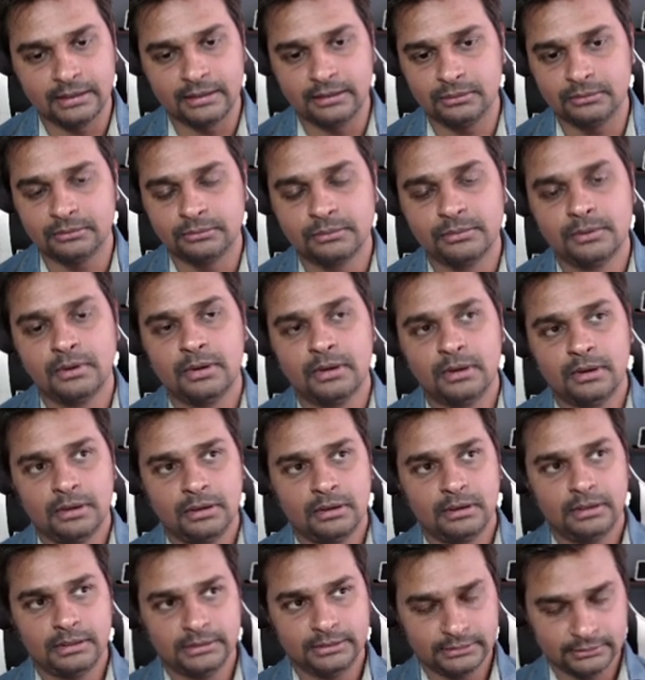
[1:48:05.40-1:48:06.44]
into.
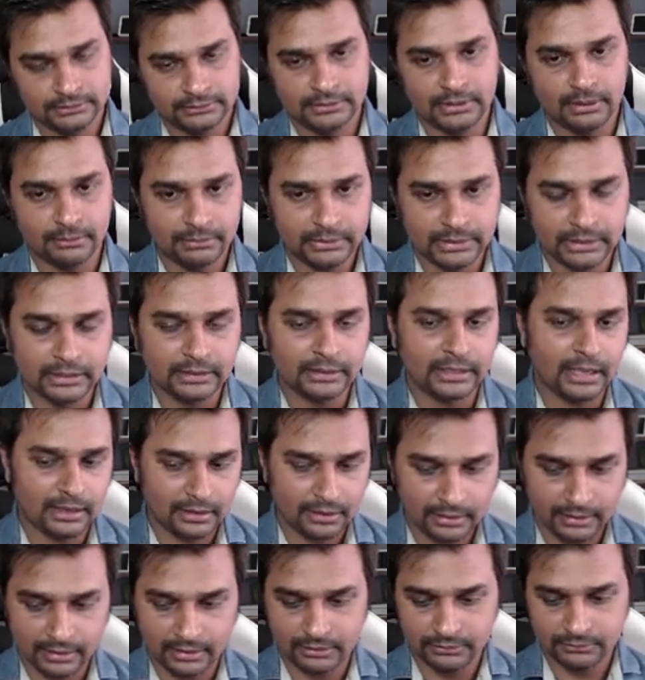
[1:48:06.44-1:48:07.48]
This is happening in
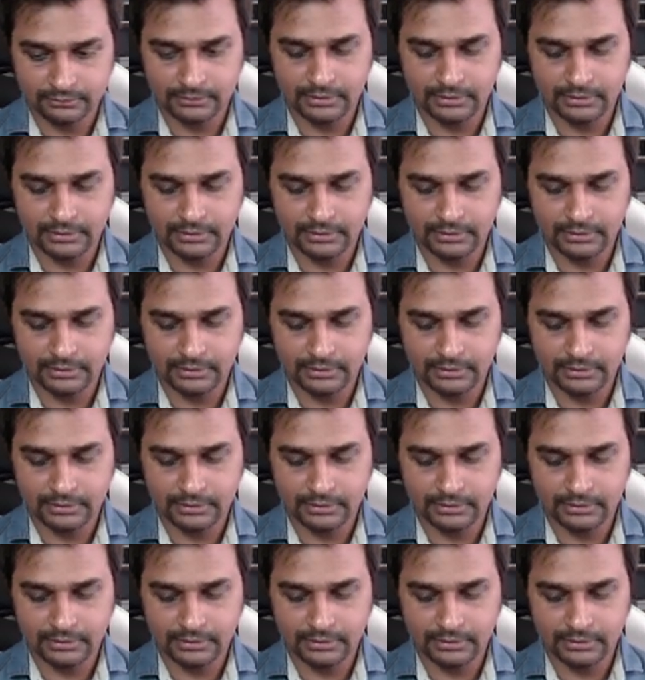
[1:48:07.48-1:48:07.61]
Canada as